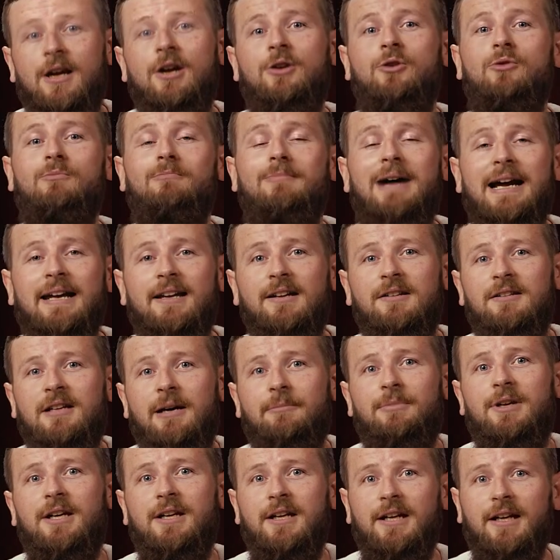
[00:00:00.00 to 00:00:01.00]
you may end
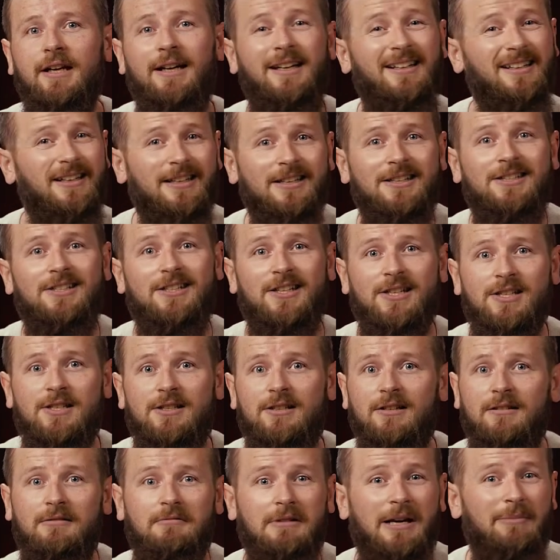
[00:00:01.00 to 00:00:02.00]
up getting
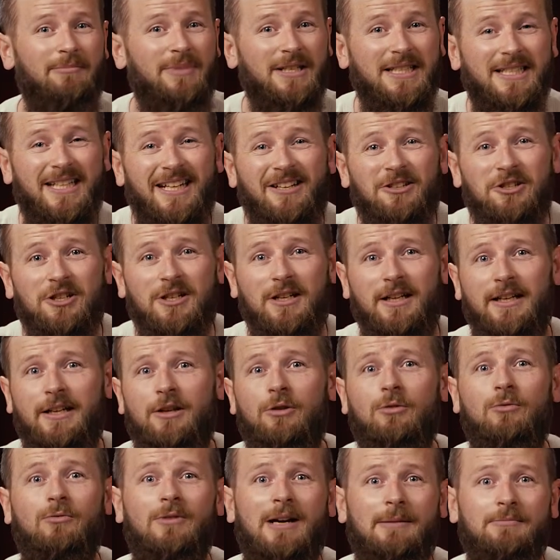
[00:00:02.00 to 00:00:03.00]
inconsistent and potentially
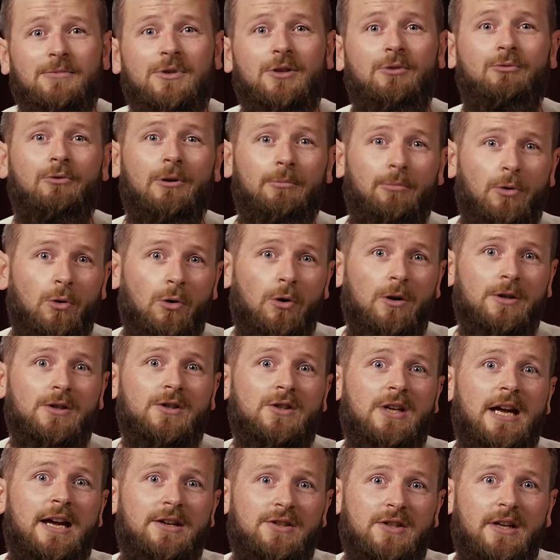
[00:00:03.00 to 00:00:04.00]
corrupted
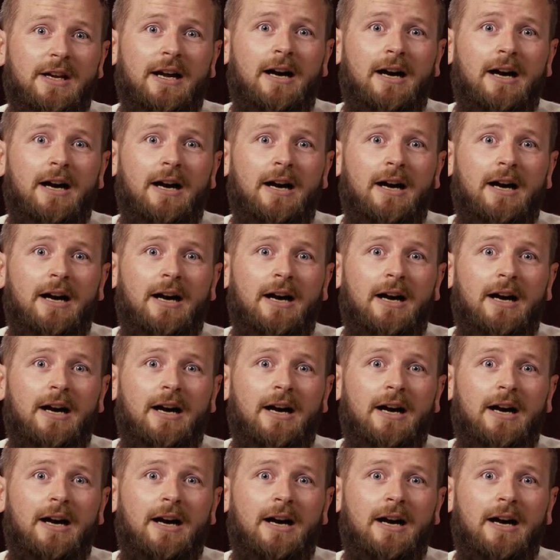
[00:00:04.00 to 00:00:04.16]
reports as an